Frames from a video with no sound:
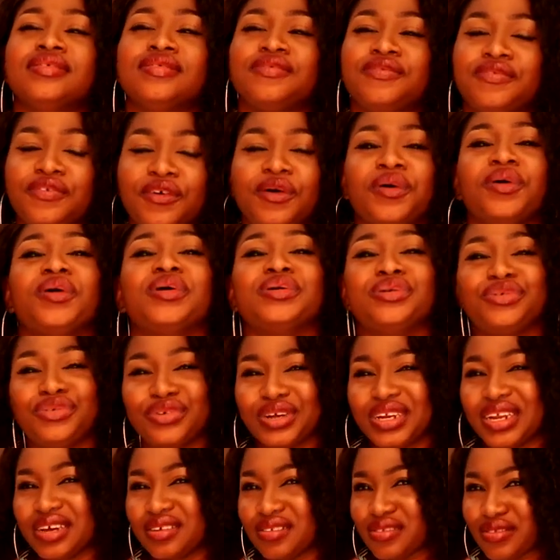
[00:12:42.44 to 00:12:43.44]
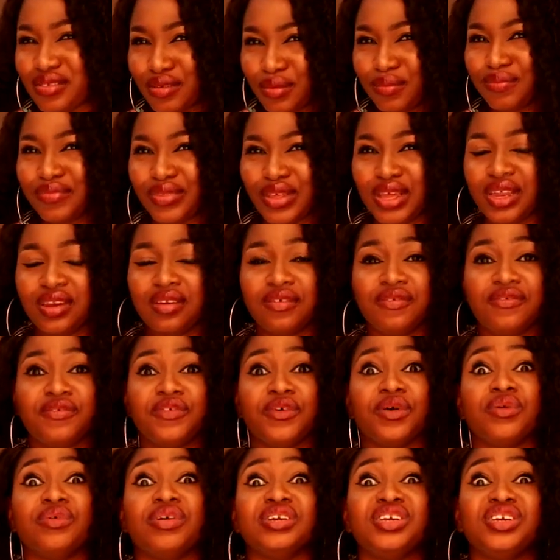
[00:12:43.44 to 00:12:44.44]
Four hundred and something
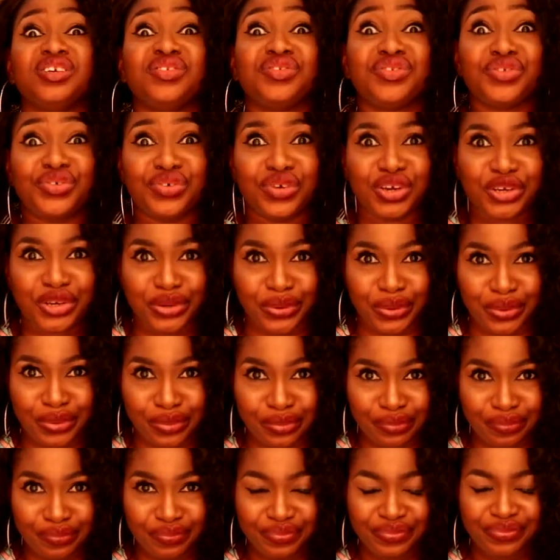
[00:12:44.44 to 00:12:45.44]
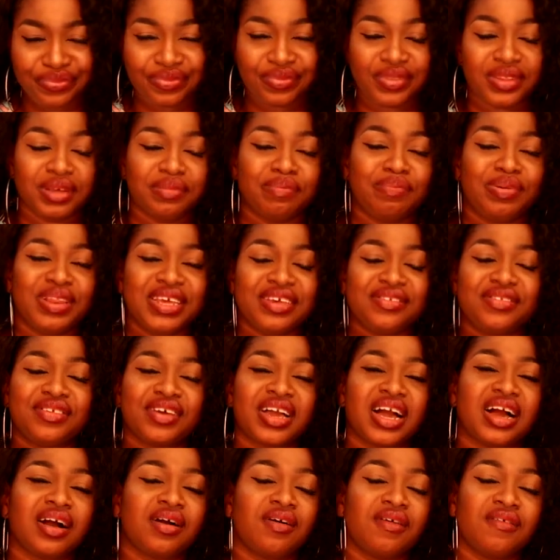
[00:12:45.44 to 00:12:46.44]
for registration. Please,
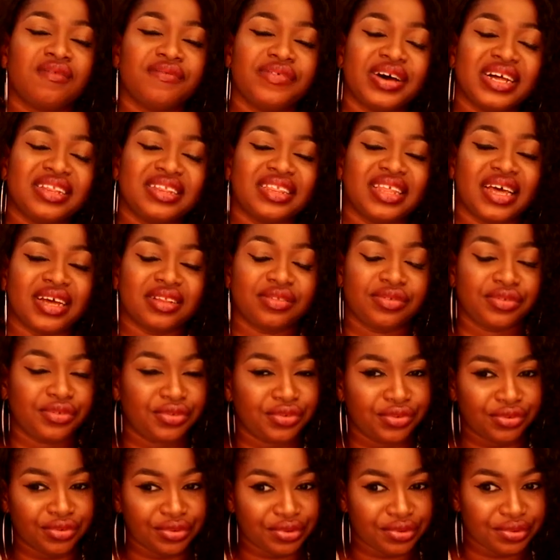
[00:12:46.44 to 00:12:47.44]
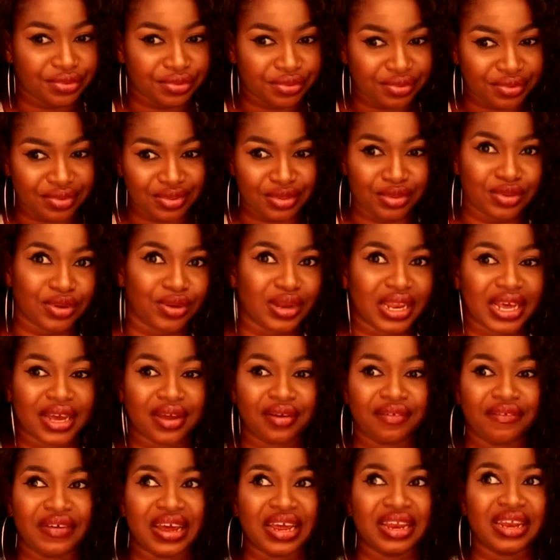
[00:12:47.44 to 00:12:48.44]
you can convert that to
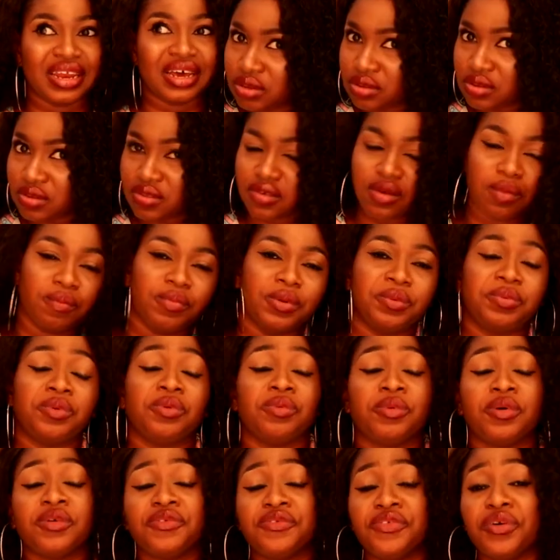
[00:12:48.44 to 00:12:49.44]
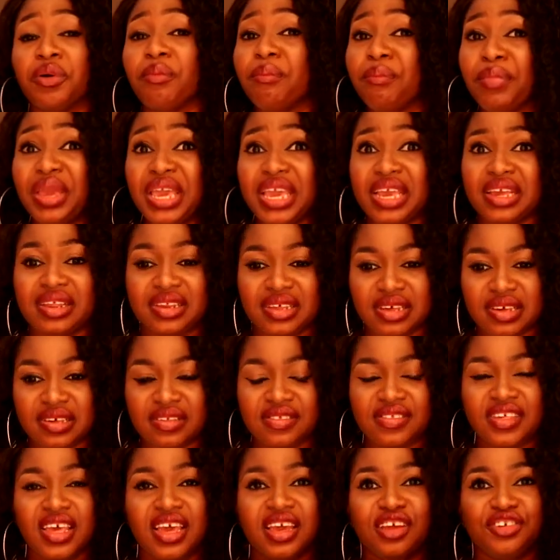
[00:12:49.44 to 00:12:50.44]
dollar right now to some people, but for me it
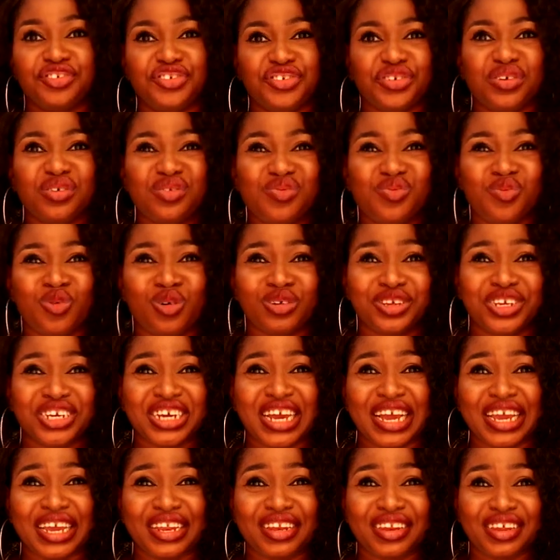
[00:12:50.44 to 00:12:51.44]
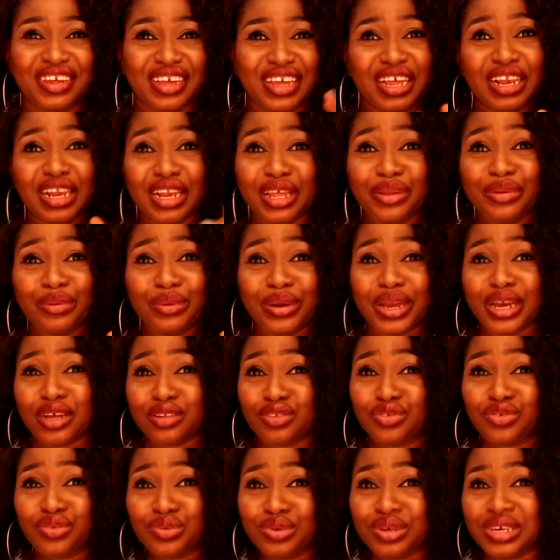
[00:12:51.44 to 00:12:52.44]
is just one child, a little
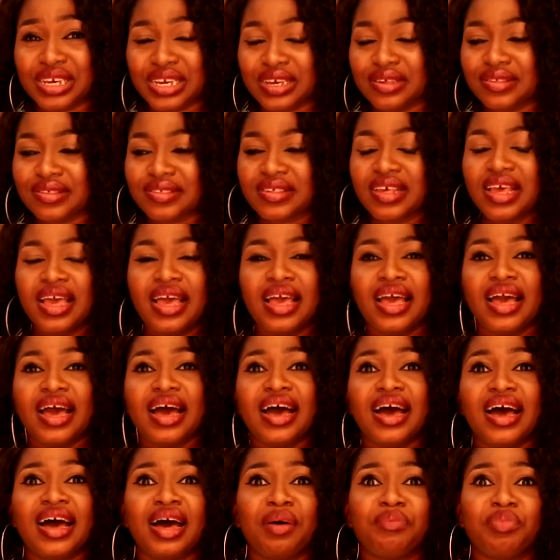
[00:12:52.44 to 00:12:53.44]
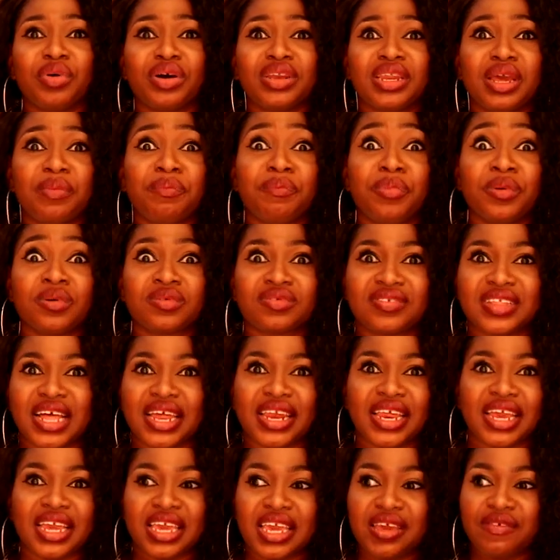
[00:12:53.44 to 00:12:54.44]
girl, two years. Uh, but the books
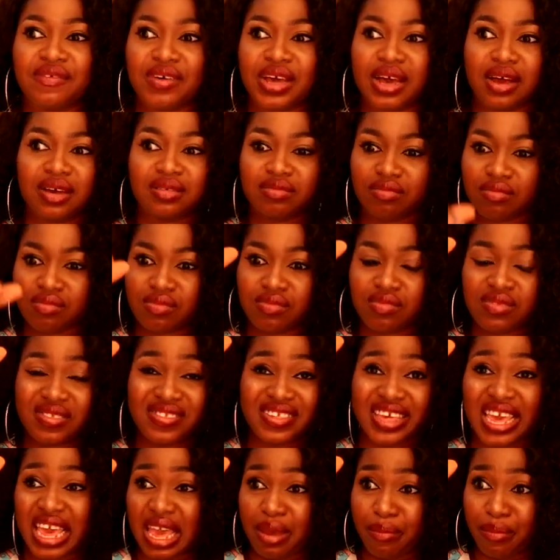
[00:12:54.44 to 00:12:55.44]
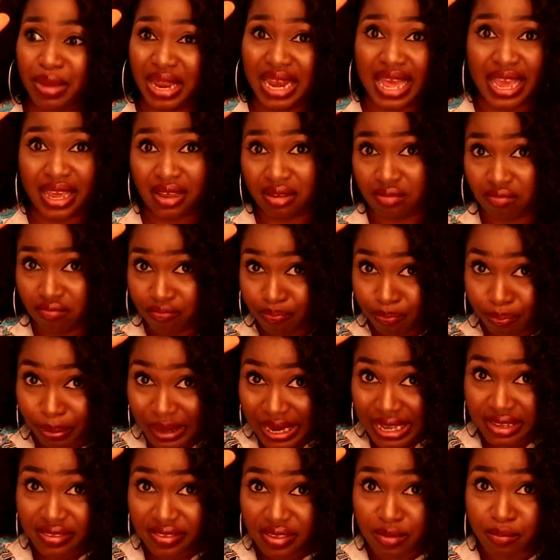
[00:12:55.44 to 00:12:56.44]
that they gave her scare me, like
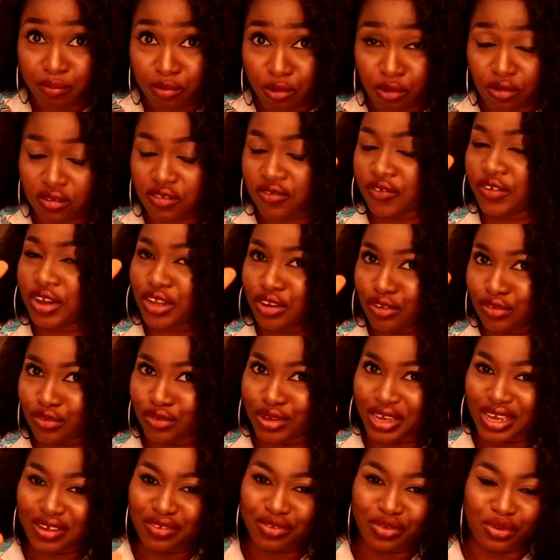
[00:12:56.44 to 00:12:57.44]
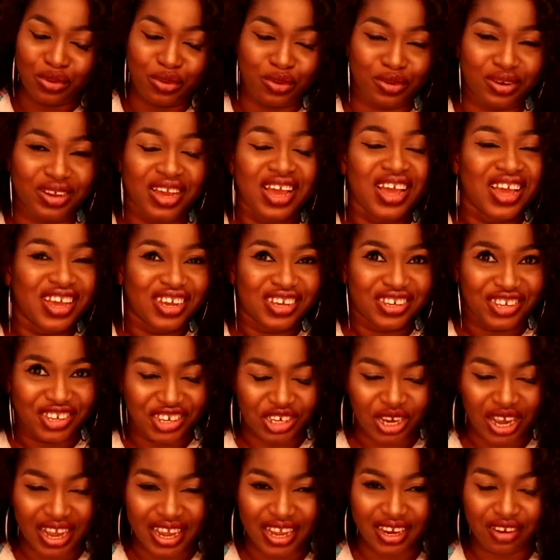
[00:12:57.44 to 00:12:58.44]
plenty books for a two years old
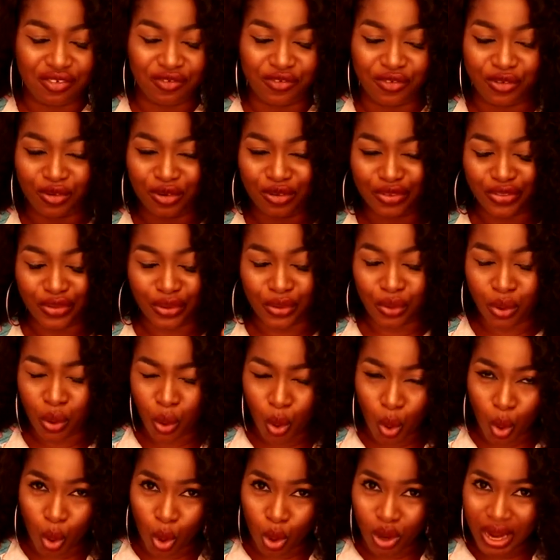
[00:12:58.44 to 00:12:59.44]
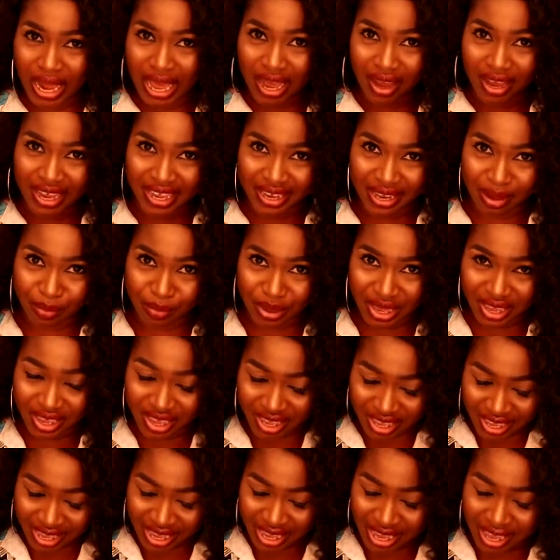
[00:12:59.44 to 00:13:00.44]
child for the whole
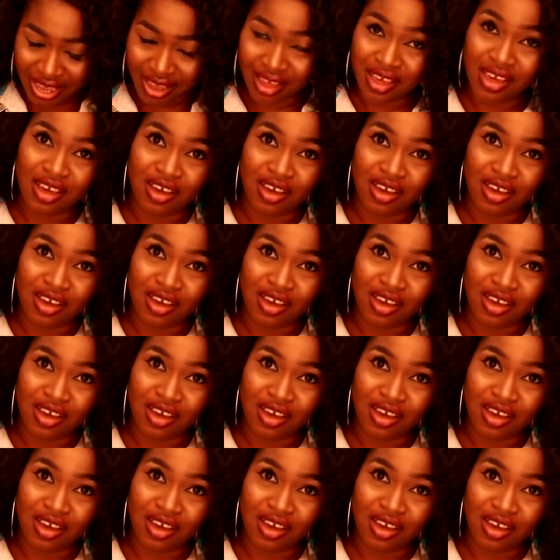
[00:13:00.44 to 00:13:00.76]
academic year